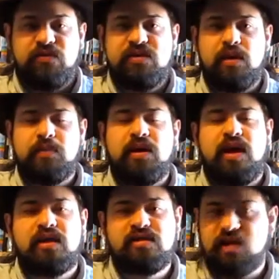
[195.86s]
some
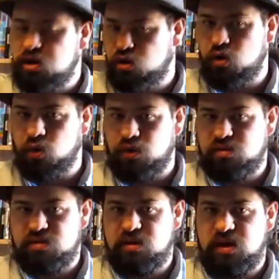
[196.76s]
extender
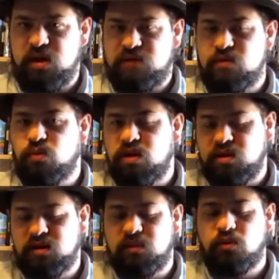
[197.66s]
cords if you want a
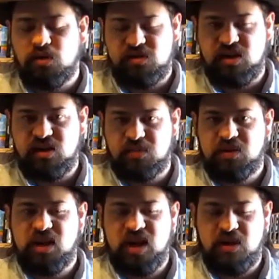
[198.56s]
little more extended
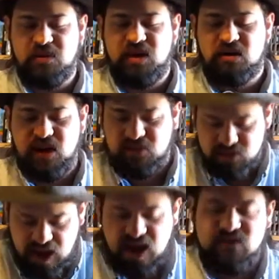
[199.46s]
play without having
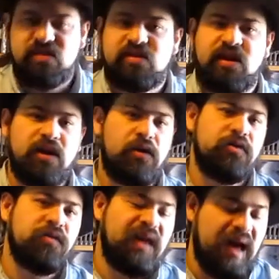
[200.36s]
to have it sitting on
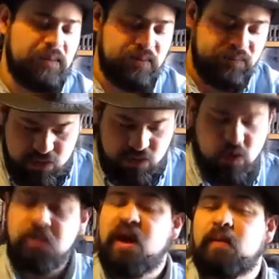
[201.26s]
your lap.
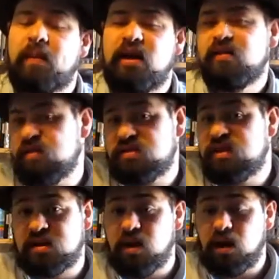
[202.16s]
Super Cable by Innovative
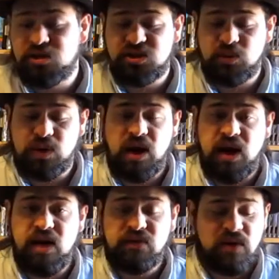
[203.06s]
Technologies is the one I
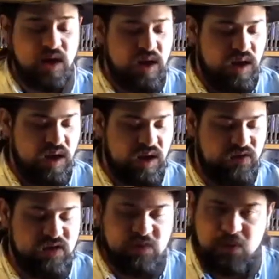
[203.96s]
have. It
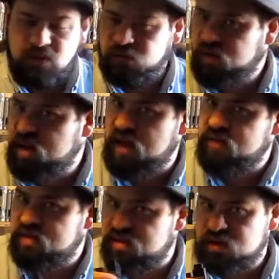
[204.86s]
fits beautifully in a heavy
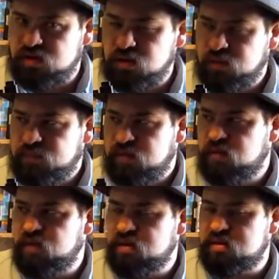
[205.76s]
sixer. It
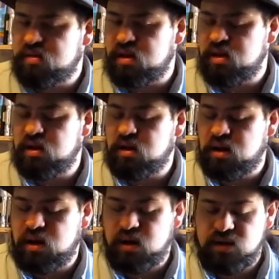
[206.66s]
fits in
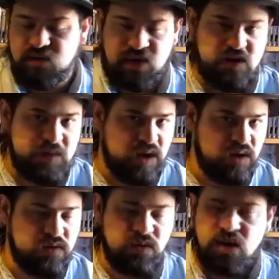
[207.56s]
the Flashback
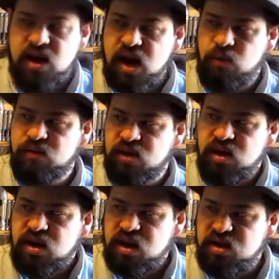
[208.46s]
console. However,
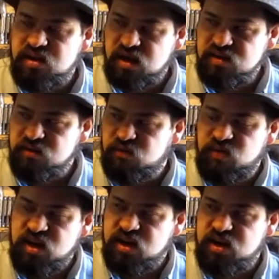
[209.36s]
it doesn't
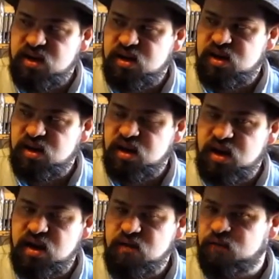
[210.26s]
fit
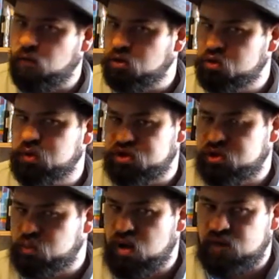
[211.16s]
in the 4-switch as
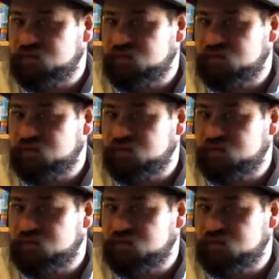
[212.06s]
well.